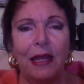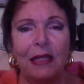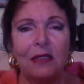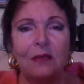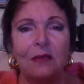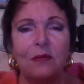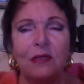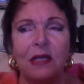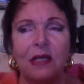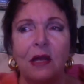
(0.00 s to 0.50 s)

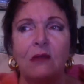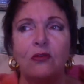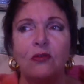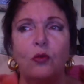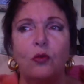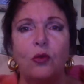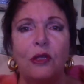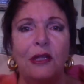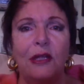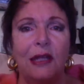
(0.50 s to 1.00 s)
themselves
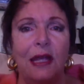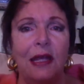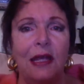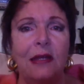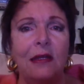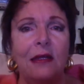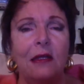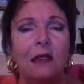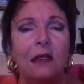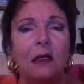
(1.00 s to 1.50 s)

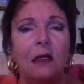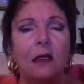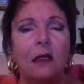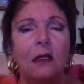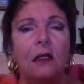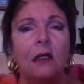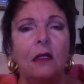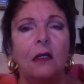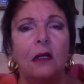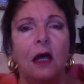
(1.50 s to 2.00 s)
within
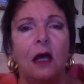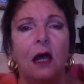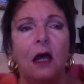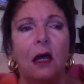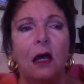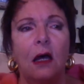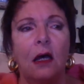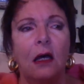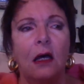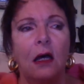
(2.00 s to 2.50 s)

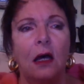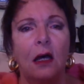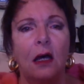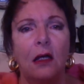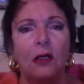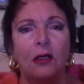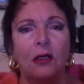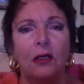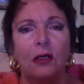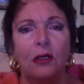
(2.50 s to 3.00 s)
a
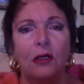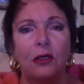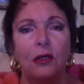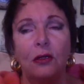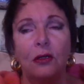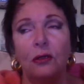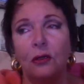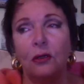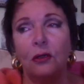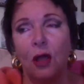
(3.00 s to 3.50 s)

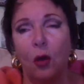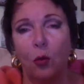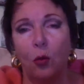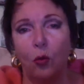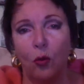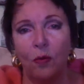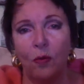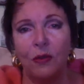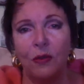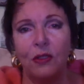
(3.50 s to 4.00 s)

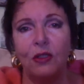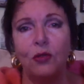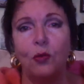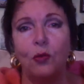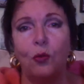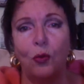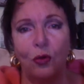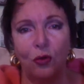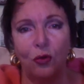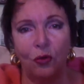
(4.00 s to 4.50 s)
woman's
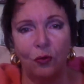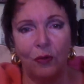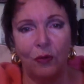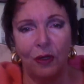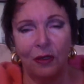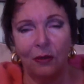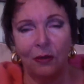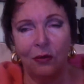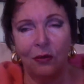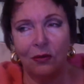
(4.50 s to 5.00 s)
womb,
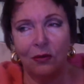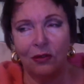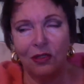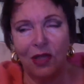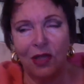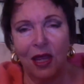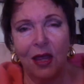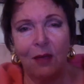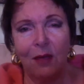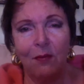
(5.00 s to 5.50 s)
you can
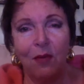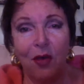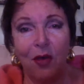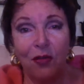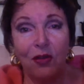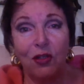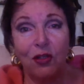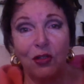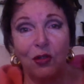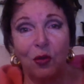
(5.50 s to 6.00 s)
say a
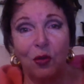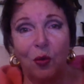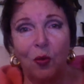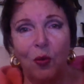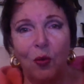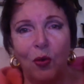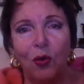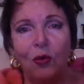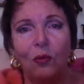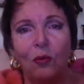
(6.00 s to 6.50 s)
mother's
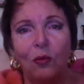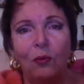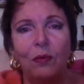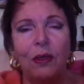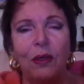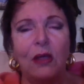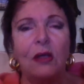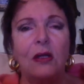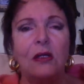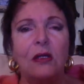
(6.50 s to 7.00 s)
womb,
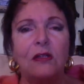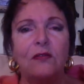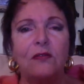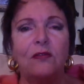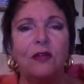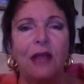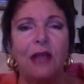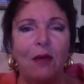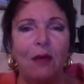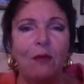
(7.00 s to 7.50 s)
because for
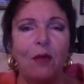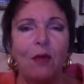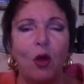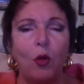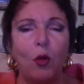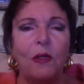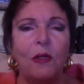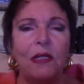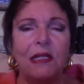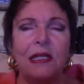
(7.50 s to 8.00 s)
that
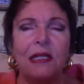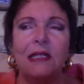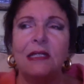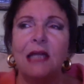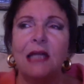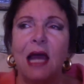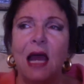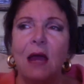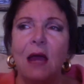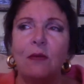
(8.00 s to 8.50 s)
moment in
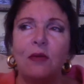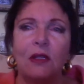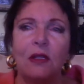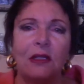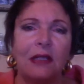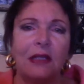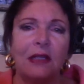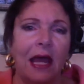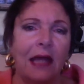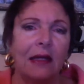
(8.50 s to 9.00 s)
time
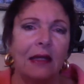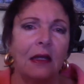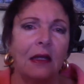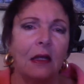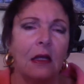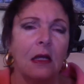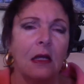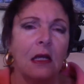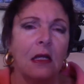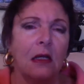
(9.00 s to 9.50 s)
that
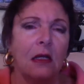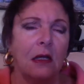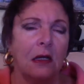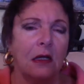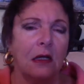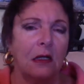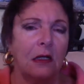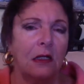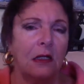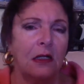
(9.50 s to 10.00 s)

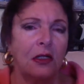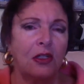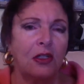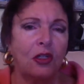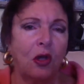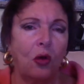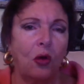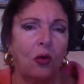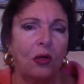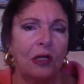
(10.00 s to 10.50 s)

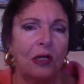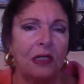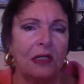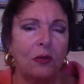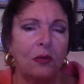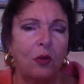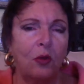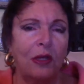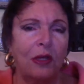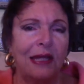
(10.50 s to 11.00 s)
soul
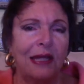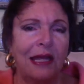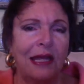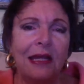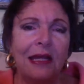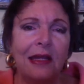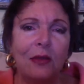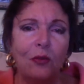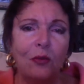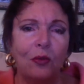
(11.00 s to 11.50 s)
is
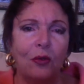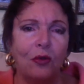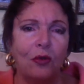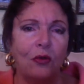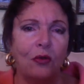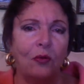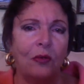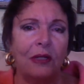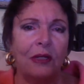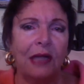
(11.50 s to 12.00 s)
within the
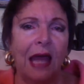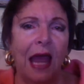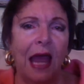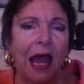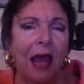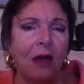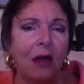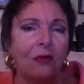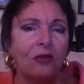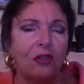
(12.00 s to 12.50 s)
womb and
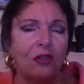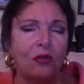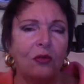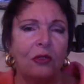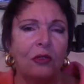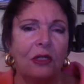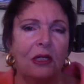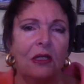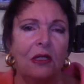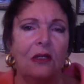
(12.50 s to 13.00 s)
housed
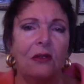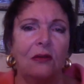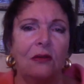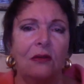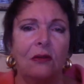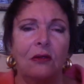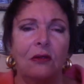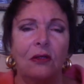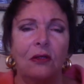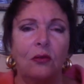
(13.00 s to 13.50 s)
within
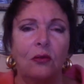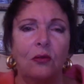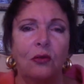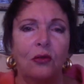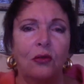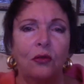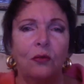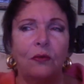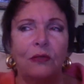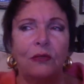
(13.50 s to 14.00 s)
the
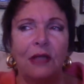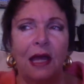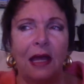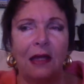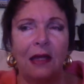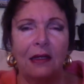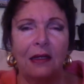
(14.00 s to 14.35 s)
womb, that